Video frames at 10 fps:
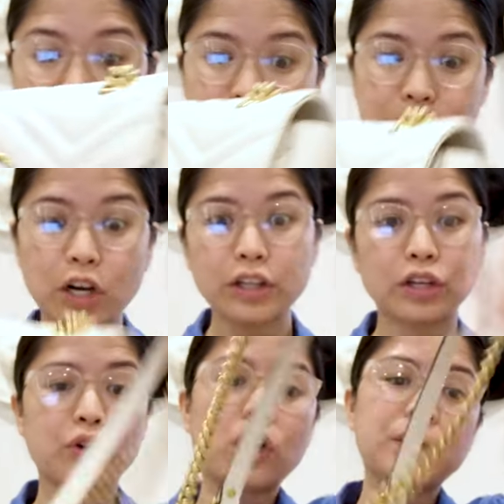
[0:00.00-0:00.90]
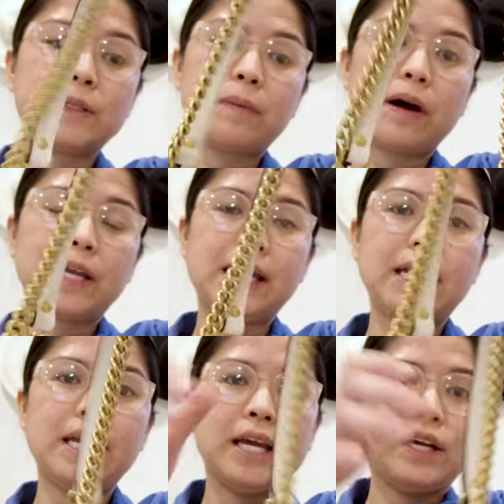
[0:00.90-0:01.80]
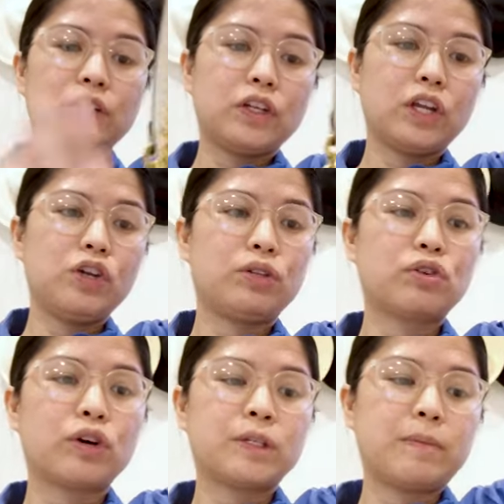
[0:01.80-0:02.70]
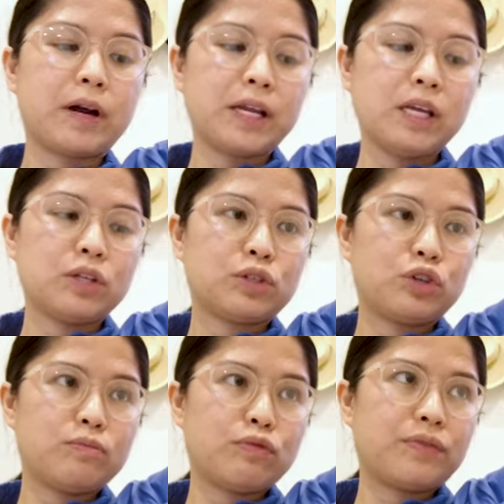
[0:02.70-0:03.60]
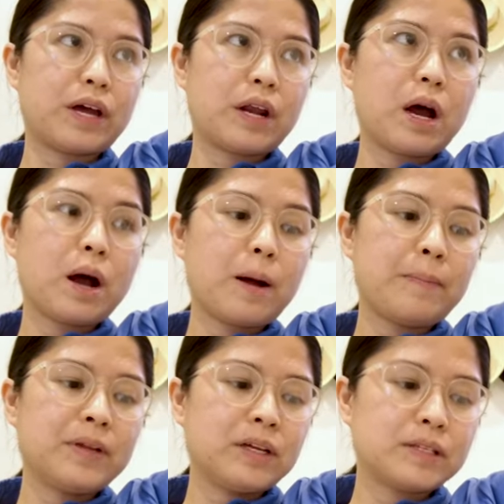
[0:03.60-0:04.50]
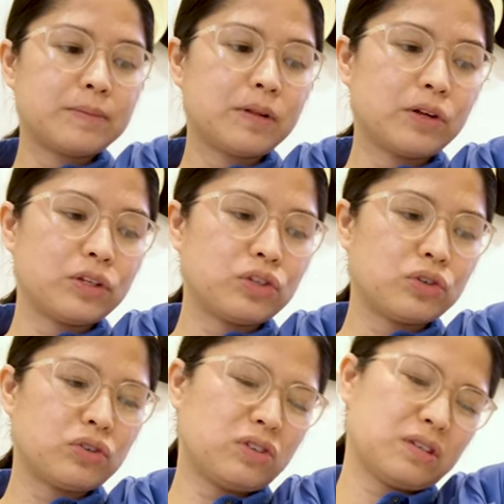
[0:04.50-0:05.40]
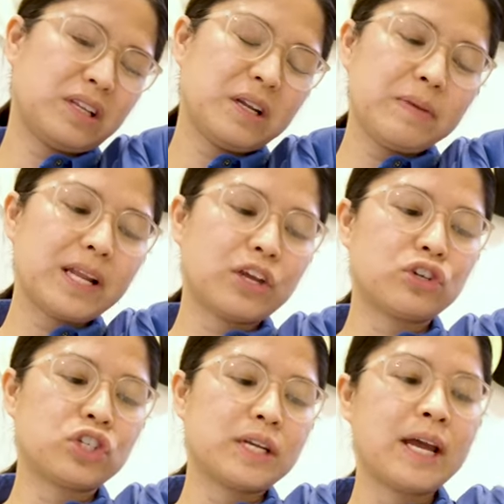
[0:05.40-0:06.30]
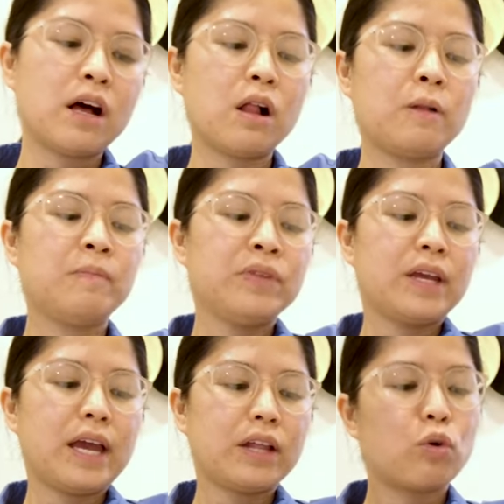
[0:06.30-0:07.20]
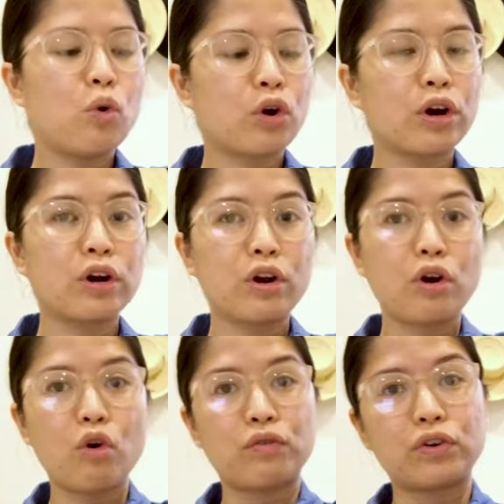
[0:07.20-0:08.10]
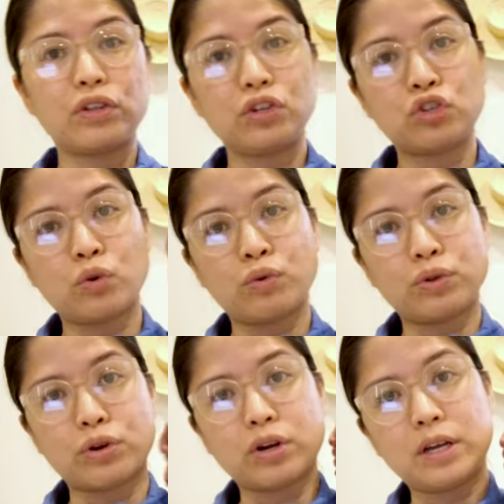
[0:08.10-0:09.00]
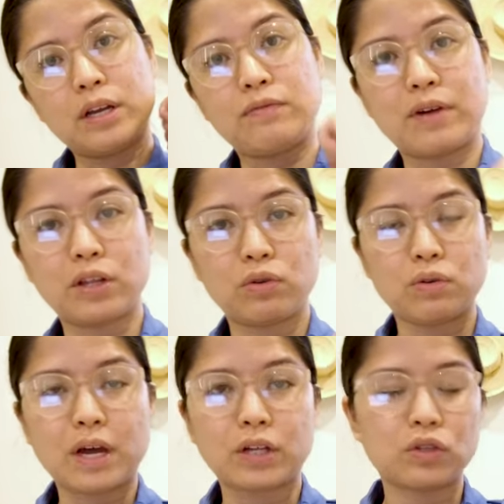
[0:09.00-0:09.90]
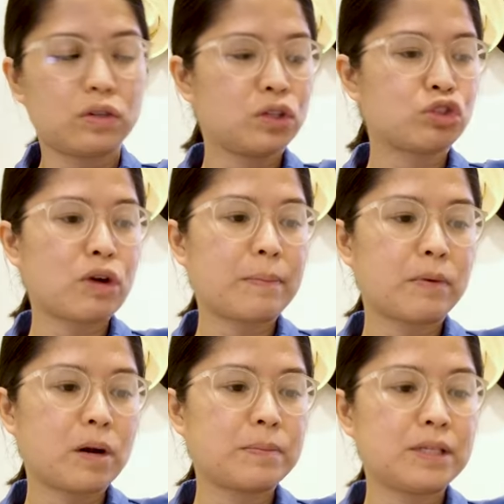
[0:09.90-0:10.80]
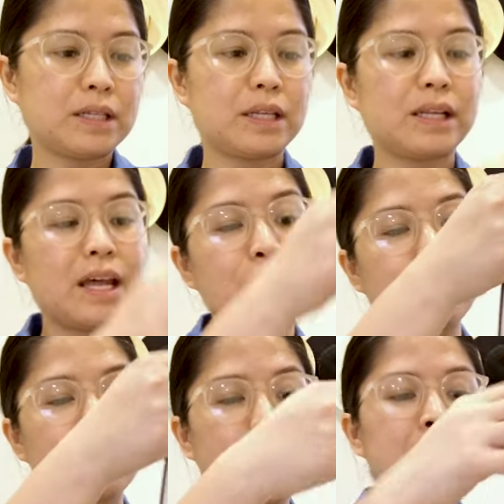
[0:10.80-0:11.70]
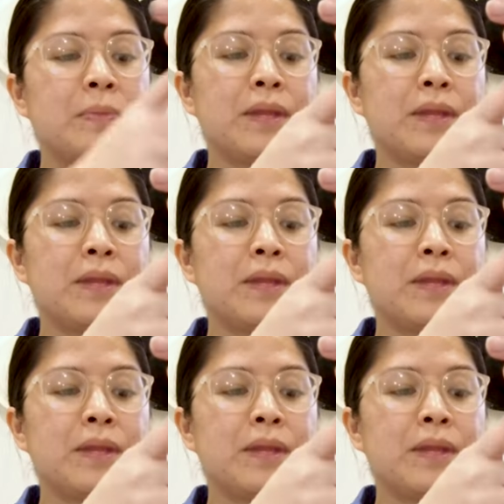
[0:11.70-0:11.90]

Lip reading: It's got the crossbody, so you can use crossbody, so you move that up, similar to a little bit like your Chanel, or over the shoulder if I do that. So the strap comes in the leather